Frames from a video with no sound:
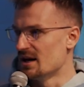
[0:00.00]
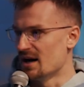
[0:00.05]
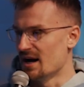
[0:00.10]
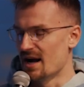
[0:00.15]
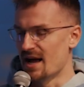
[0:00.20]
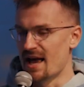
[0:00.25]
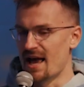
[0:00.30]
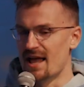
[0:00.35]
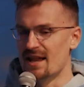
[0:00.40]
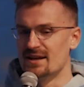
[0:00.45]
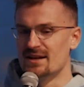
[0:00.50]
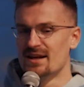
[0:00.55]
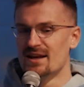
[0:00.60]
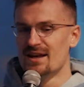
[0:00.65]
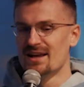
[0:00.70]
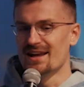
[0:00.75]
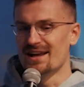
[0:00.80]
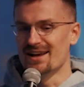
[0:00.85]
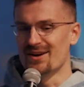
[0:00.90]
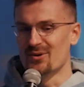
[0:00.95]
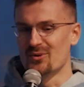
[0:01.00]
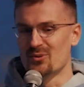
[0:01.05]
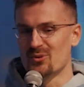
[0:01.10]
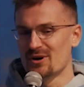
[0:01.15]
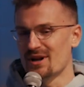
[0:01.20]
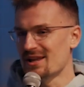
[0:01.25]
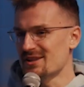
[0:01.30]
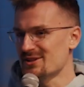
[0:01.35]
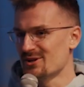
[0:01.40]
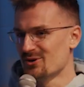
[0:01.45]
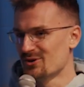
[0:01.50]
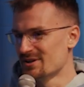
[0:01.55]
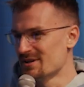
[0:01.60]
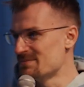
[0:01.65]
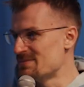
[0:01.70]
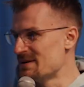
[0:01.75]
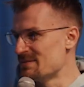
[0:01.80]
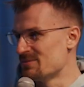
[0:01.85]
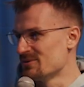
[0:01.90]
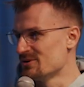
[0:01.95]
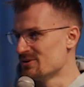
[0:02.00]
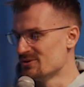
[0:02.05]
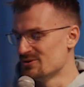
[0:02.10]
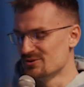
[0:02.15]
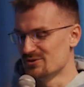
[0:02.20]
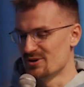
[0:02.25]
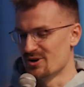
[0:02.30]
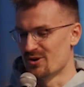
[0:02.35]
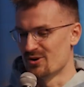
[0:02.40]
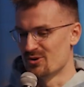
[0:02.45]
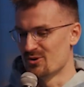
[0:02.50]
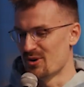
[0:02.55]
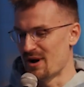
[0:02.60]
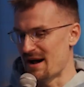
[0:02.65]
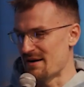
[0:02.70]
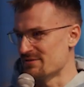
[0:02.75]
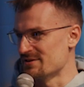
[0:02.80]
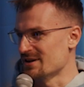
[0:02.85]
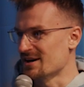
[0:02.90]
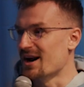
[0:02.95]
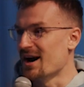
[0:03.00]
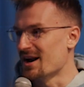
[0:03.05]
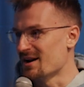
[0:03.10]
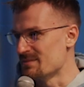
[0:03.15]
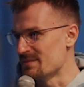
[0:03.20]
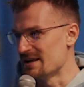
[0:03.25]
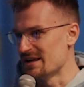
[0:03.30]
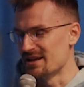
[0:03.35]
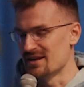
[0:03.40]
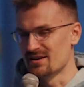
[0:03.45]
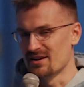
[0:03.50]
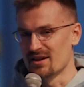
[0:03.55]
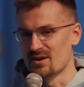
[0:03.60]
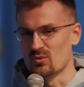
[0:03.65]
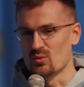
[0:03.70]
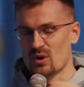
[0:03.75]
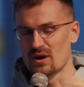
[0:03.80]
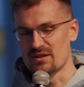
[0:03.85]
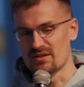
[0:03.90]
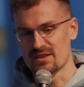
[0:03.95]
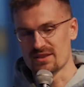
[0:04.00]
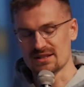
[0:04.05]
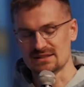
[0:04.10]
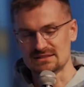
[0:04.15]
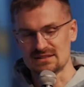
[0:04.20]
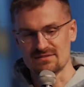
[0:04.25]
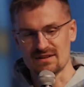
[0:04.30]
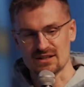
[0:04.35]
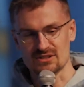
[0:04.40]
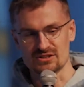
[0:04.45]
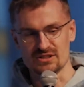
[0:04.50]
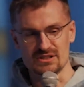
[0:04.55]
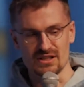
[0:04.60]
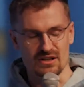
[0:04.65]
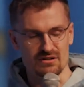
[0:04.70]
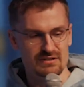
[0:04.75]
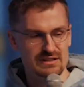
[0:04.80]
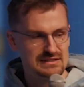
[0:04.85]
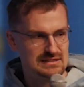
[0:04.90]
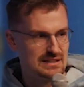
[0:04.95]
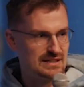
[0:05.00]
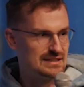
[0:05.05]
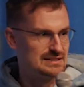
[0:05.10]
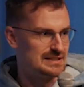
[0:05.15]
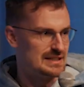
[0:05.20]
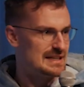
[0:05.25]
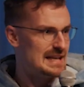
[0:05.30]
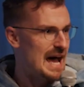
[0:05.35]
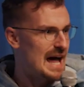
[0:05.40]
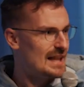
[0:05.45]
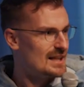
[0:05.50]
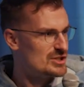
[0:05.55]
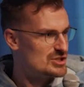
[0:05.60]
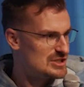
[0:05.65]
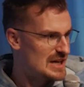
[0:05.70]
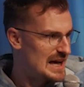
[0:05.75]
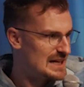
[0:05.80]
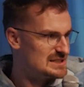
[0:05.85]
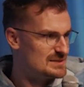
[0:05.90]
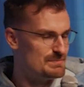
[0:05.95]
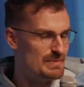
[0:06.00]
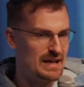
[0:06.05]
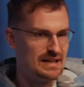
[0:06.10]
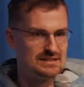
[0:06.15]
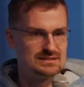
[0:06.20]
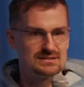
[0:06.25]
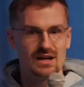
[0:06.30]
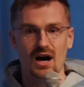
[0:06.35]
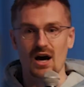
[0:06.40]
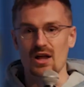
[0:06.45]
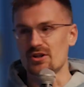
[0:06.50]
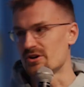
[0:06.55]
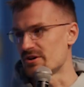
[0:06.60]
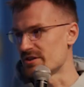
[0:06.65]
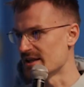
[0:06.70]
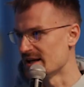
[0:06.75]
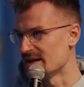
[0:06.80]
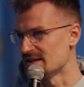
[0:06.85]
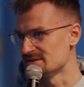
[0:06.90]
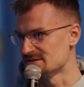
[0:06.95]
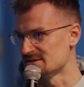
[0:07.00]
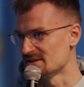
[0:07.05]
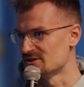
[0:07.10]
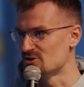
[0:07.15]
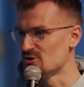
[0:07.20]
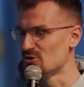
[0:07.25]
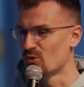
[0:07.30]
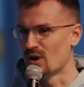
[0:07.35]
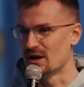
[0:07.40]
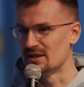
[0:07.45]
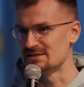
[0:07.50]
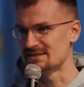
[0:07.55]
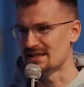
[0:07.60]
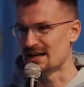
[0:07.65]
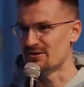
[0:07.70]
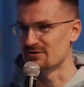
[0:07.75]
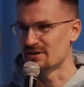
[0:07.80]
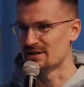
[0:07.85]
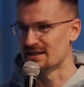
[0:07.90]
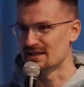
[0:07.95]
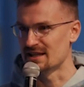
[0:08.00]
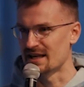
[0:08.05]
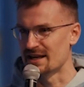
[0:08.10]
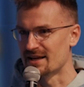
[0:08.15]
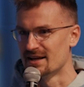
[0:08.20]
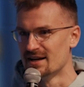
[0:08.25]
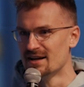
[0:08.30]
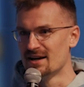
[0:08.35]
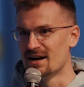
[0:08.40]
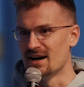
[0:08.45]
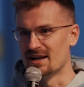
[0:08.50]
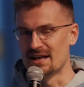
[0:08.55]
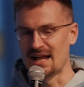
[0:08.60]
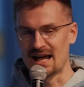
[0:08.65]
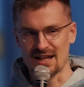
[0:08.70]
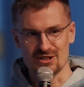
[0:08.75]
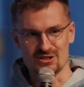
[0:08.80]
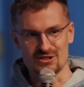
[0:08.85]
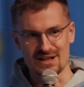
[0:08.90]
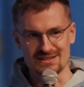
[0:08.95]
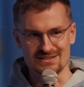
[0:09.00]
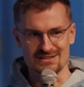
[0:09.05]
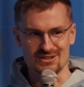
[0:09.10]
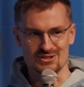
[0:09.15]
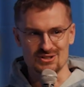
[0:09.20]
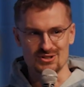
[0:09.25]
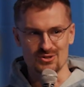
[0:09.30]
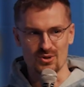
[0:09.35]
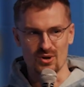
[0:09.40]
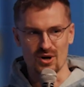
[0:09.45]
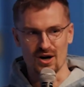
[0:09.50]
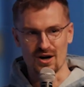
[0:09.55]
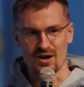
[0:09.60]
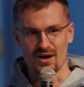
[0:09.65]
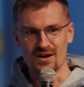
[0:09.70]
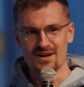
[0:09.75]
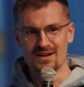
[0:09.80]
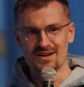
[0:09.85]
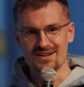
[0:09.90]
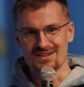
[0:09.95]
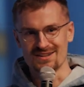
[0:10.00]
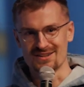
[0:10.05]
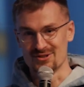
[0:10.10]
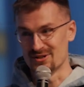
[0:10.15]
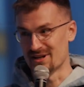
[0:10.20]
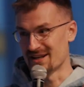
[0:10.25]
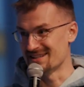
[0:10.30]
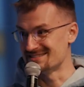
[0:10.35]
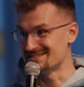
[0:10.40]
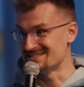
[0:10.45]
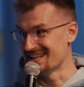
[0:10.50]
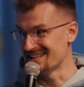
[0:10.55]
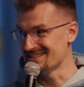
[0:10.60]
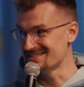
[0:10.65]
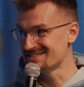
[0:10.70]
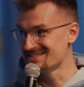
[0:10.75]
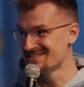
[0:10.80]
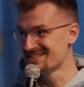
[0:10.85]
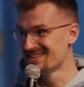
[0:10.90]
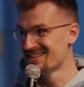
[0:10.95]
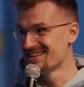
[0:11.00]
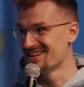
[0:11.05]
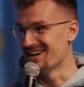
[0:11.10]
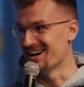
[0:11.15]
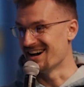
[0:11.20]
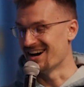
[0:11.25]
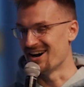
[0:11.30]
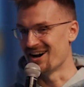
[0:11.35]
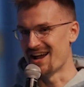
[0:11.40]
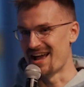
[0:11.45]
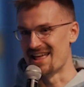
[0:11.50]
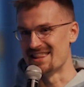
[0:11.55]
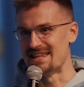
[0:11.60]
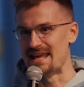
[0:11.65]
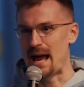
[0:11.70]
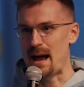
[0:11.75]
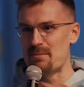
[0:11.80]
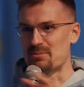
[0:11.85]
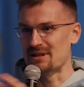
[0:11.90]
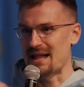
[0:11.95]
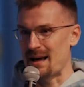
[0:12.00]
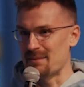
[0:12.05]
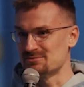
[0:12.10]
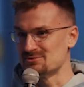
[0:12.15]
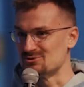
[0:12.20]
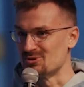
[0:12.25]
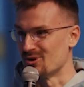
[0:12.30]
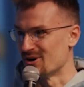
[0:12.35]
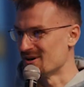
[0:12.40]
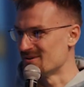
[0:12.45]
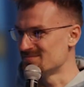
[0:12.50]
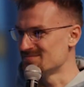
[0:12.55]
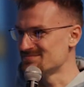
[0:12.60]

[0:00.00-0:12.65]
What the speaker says: And we're not the only people who have an economy. And one of the things I've actually done recently is analogize Base to other things. And the two ones I really like analogizing to are the United States and the Apple App Store.